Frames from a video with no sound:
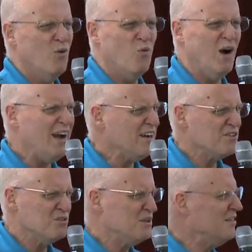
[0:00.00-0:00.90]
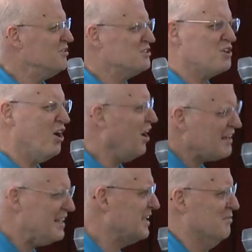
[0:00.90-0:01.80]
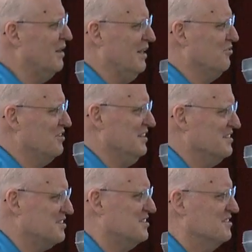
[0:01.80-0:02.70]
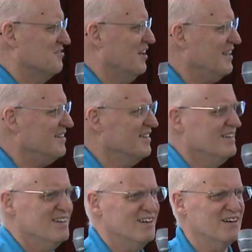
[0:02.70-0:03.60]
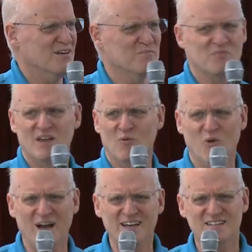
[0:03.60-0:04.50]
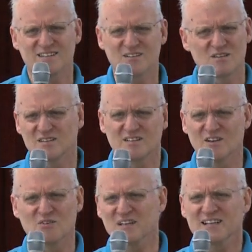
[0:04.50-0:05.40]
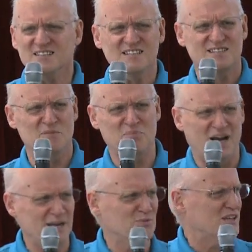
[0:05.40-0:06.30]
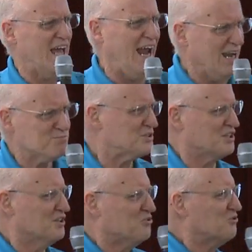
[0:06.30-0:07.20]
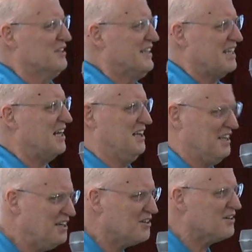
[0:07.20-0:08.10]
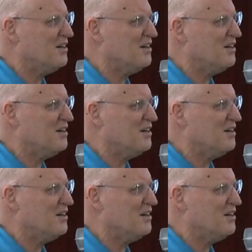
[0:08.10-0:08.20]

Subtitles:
why are you even talking about this, right? Isn't the Bible absolutely clear